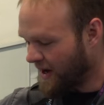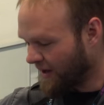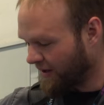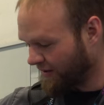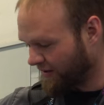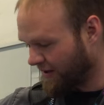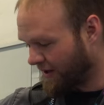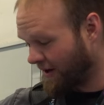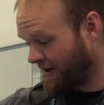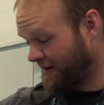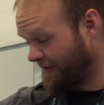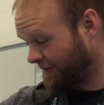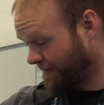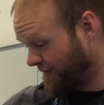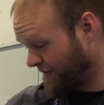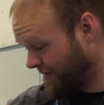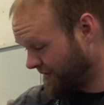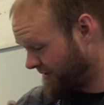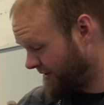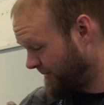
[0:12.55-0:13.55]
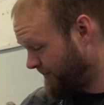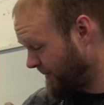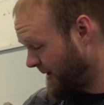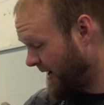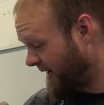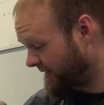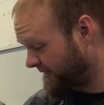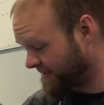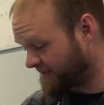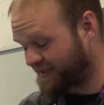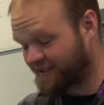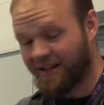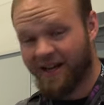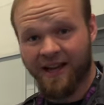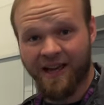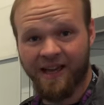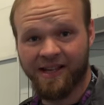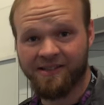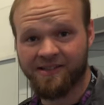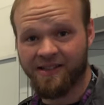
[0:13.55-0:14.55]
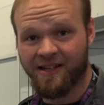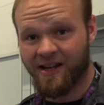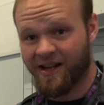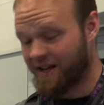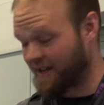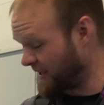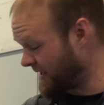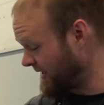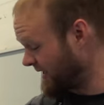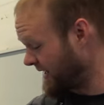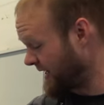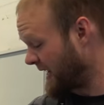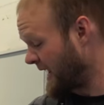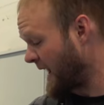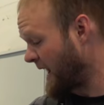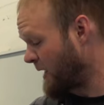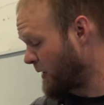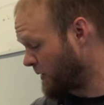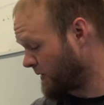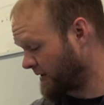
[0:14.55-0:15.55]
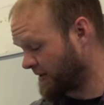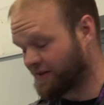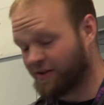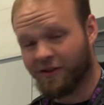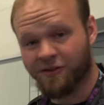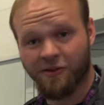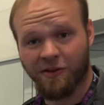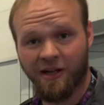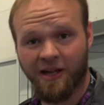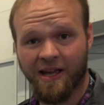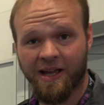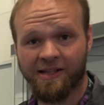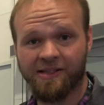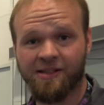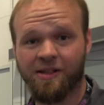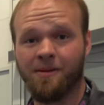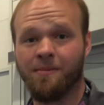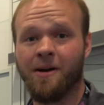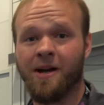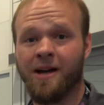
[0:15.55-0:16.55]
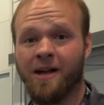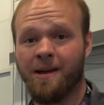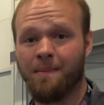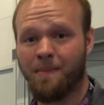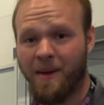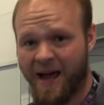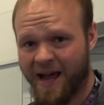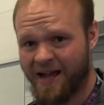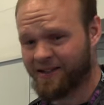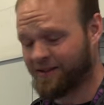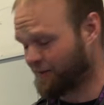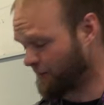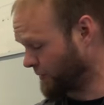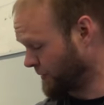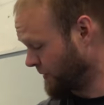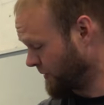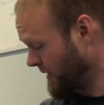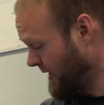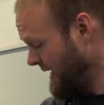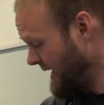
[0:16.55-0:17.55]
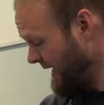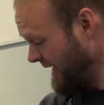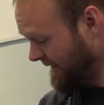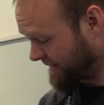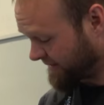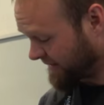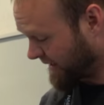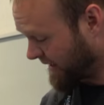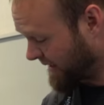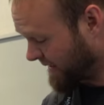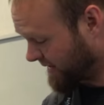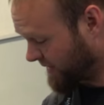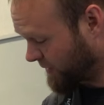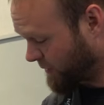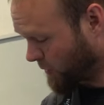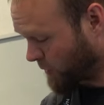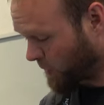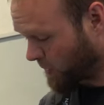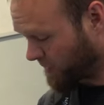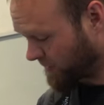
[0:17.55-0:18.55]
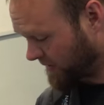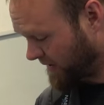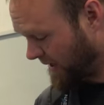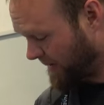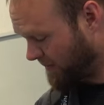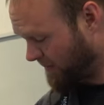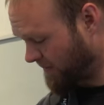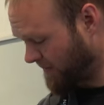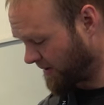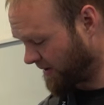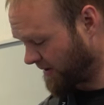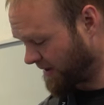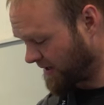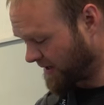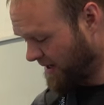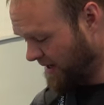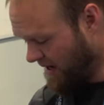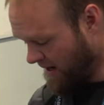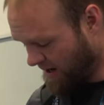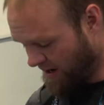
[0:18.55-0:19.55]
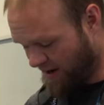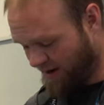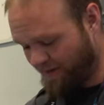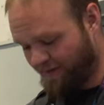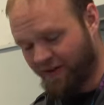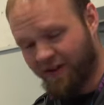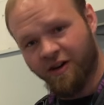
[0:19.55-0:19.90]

a lot of good specs. This has got S D I in and out. It's also got H D M I pass-through. It's got controls, capability of